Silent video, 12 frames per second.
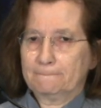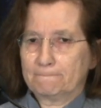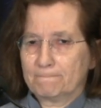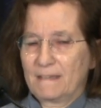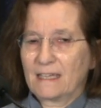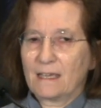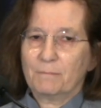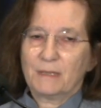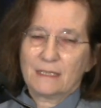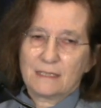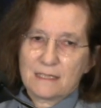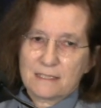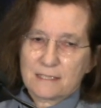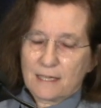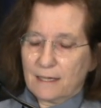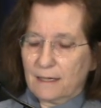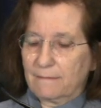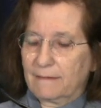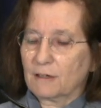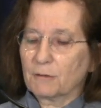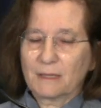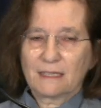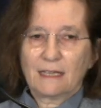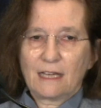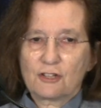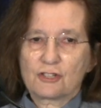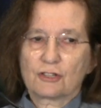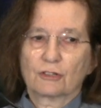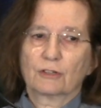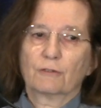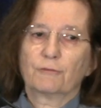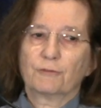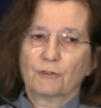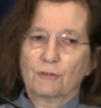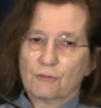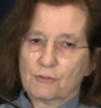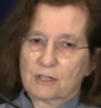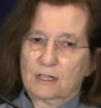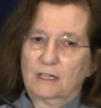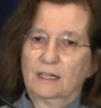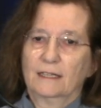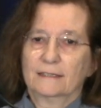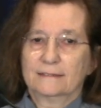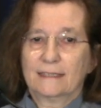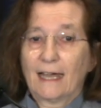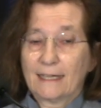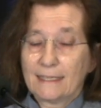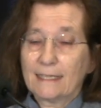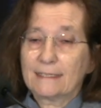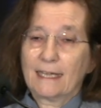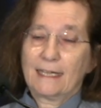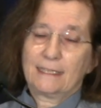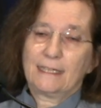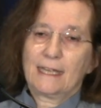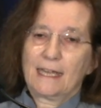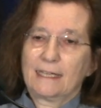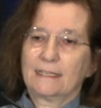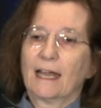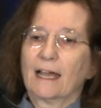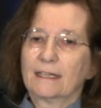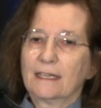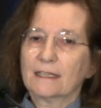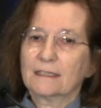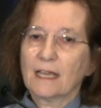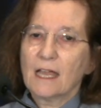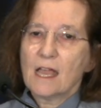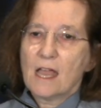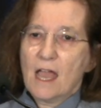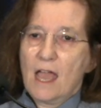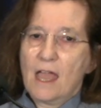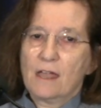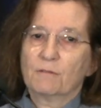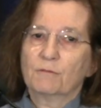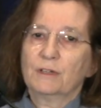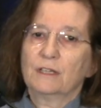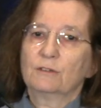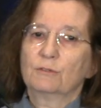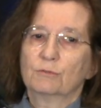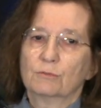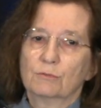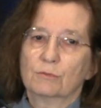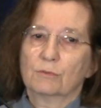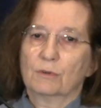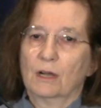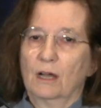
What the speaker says: diabetes recommendation for diet, ADA diet, and we do